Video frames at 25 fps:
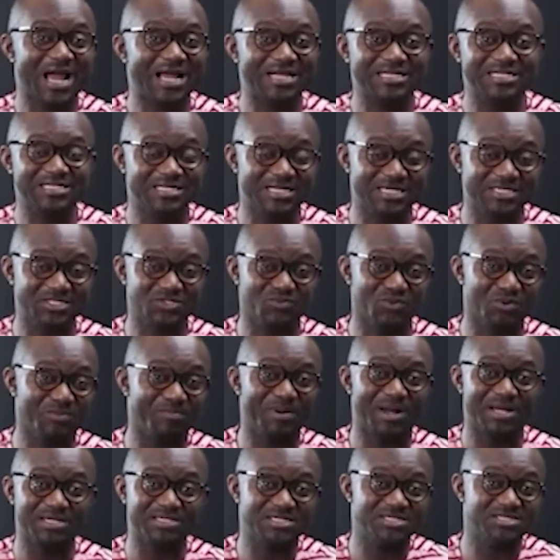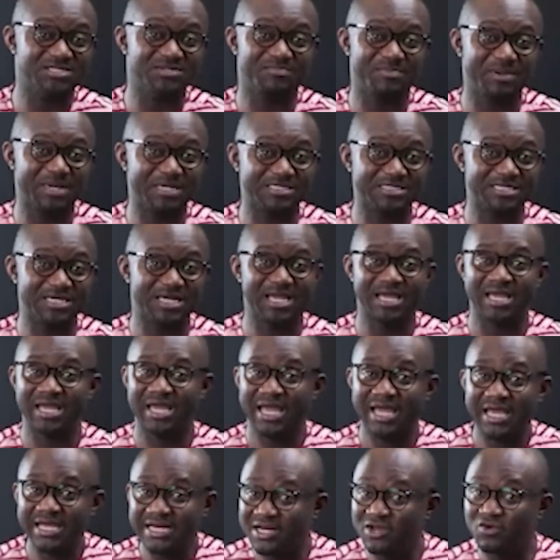candidates will participate
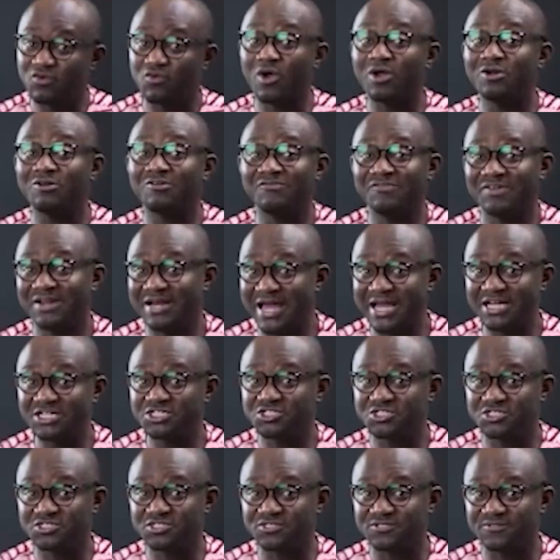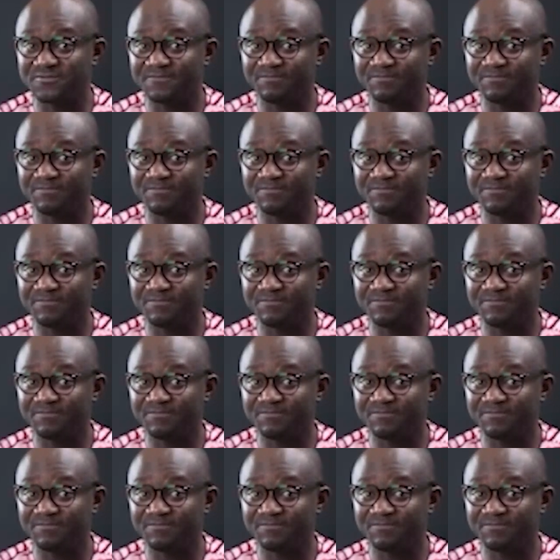in a runoff election.